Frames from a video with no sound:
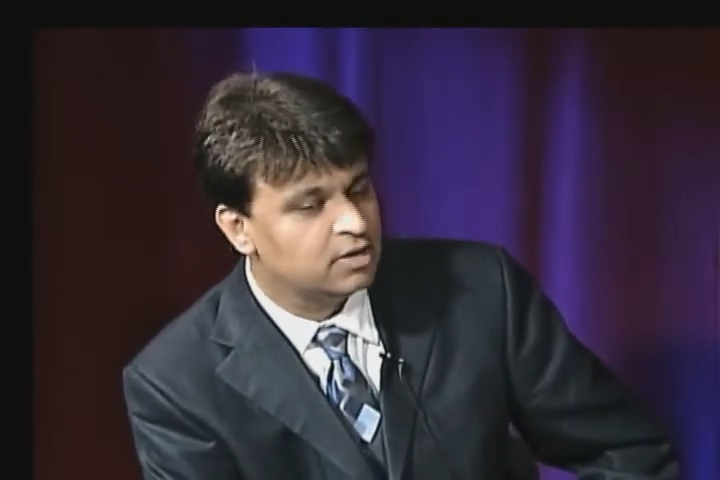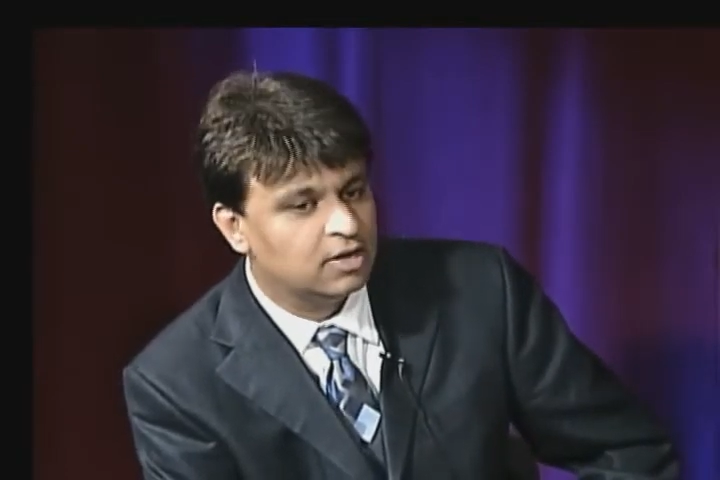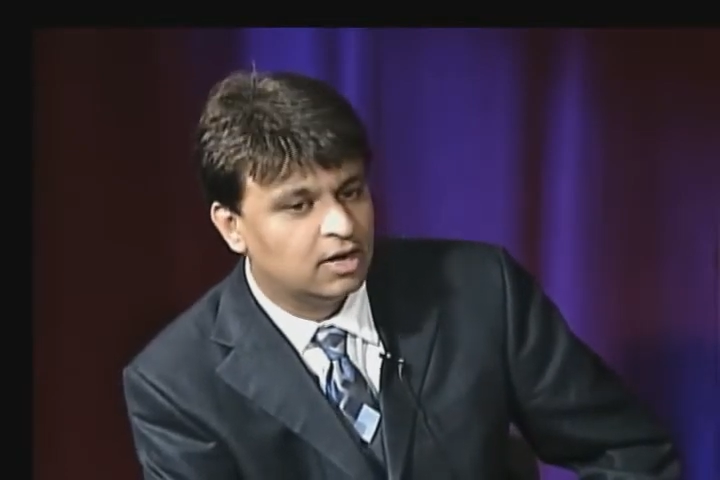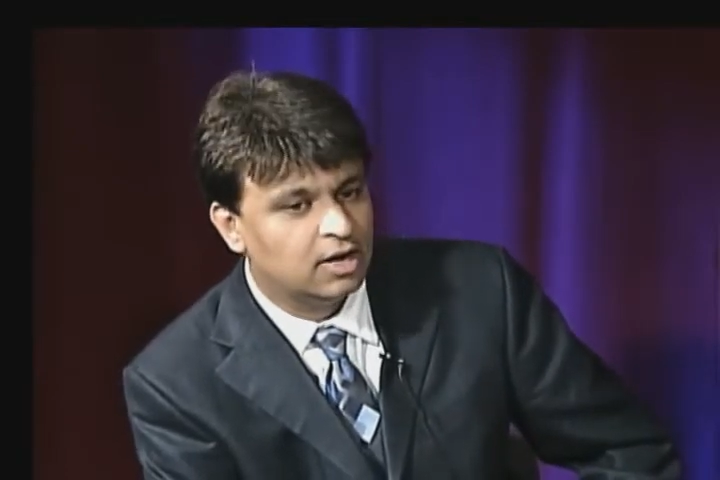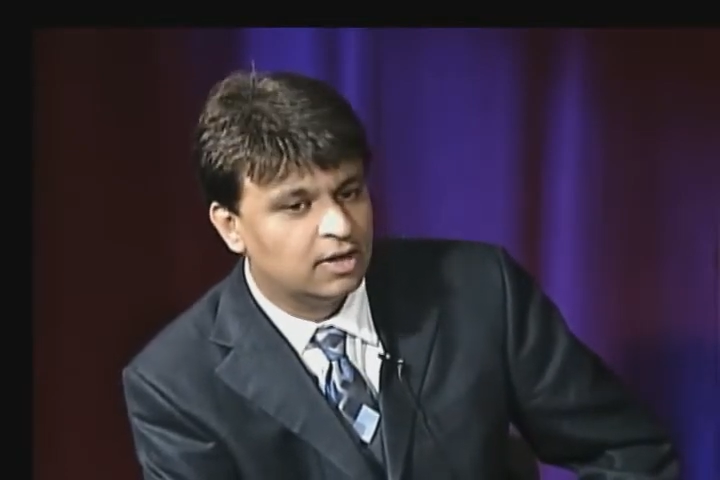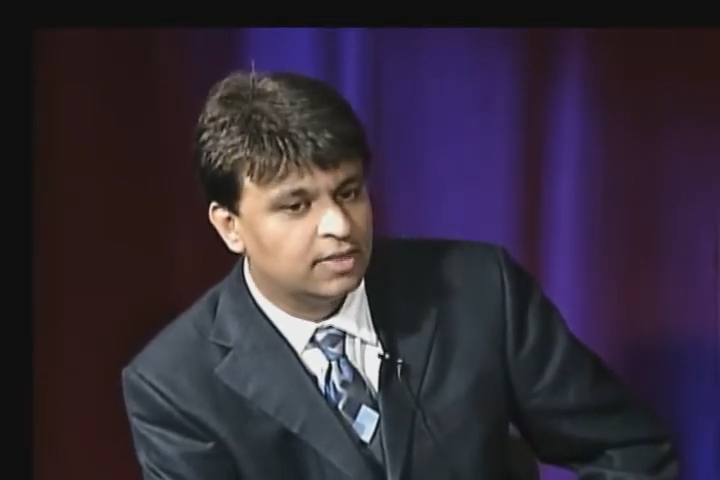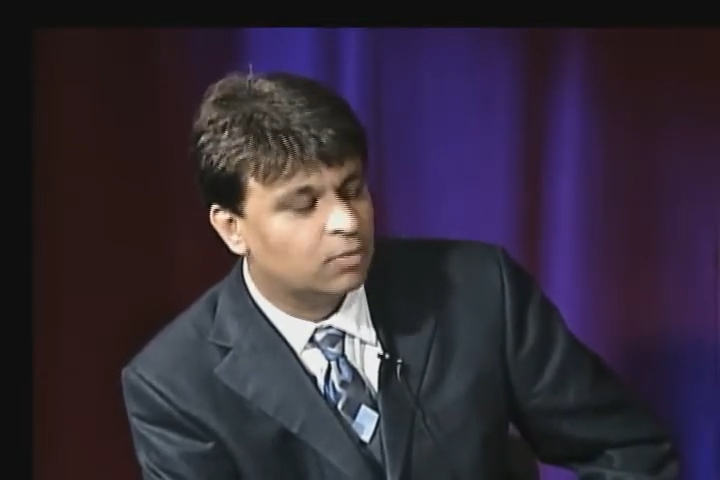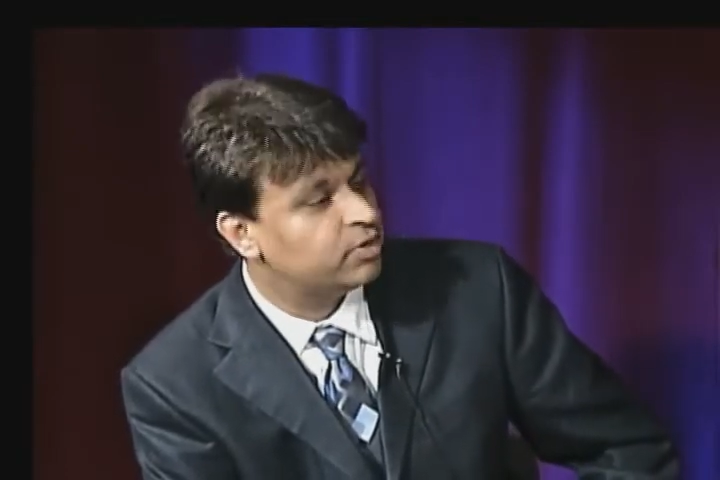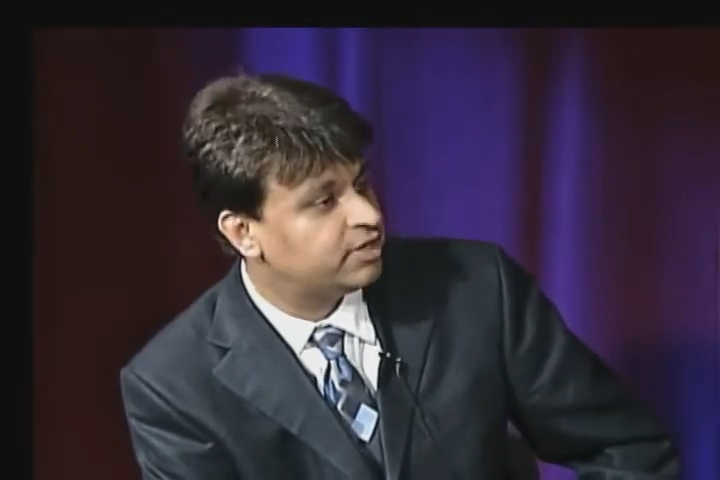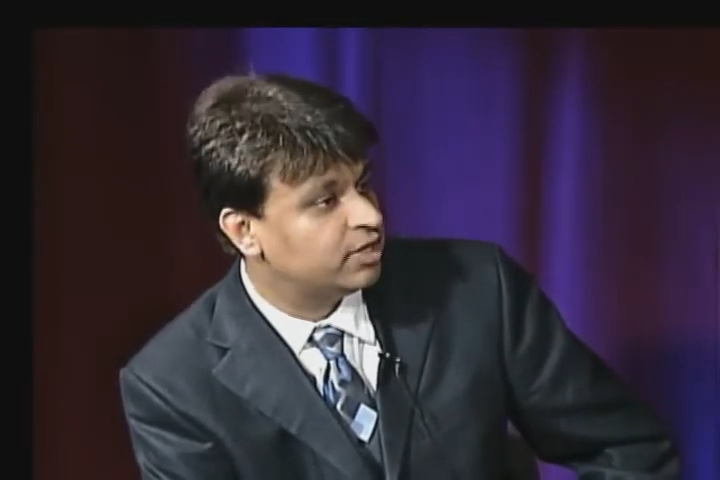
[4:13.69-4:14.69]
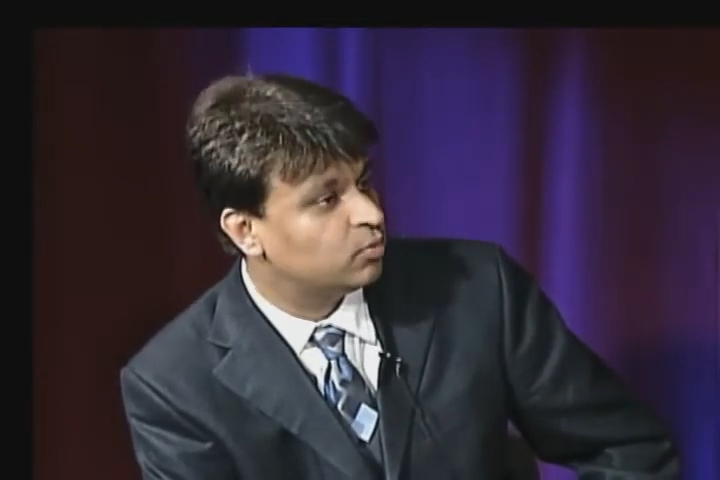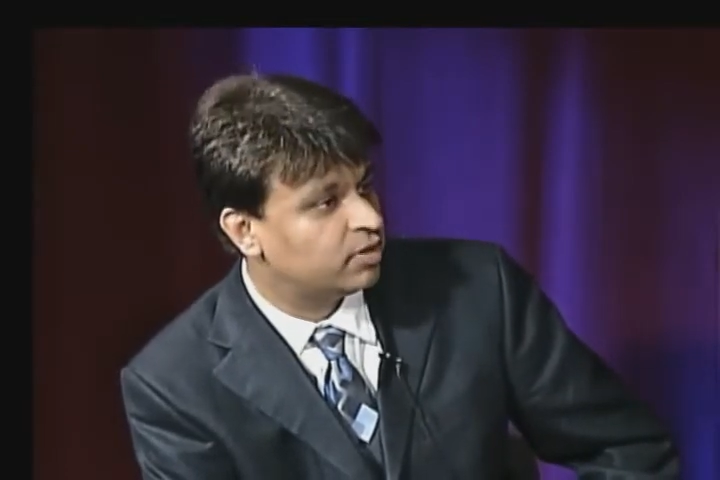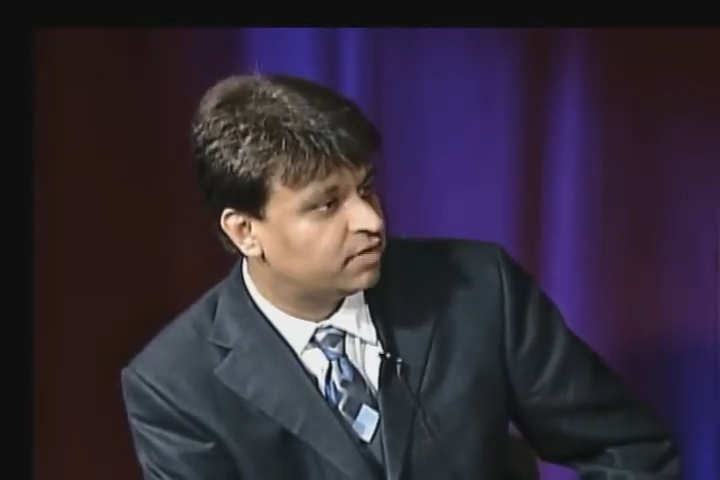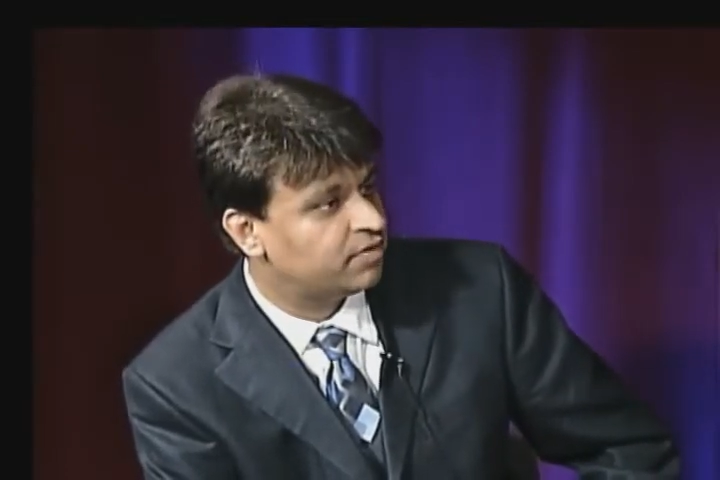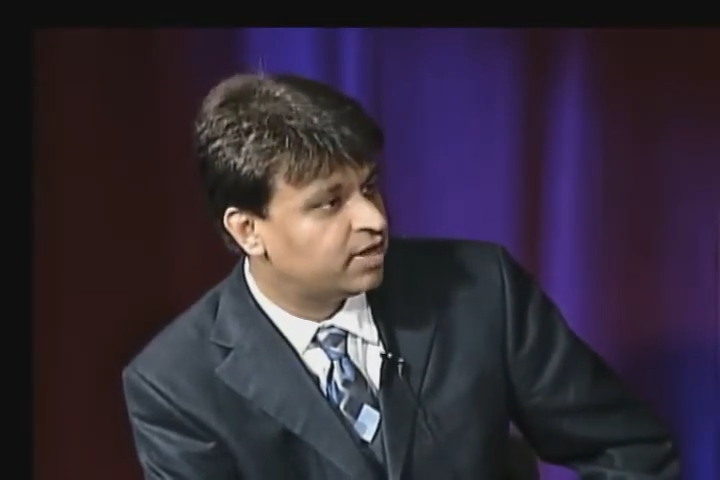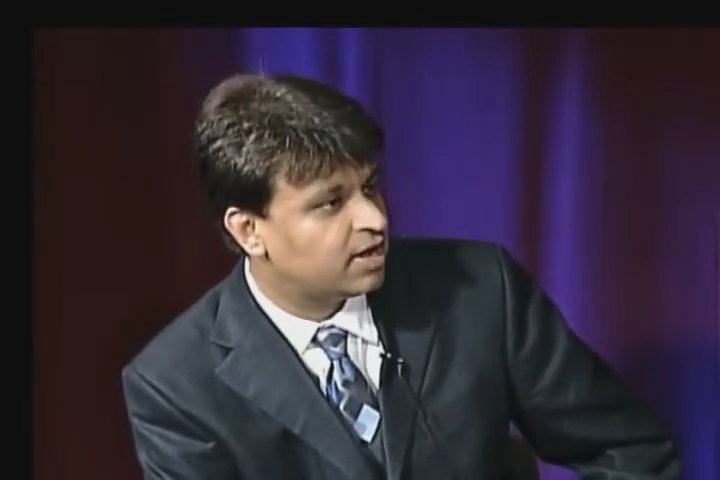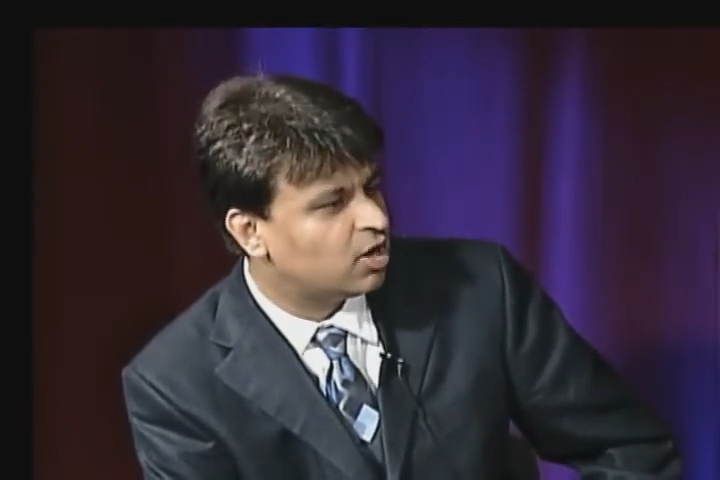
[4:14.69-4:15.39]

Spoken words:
that we deal with every day.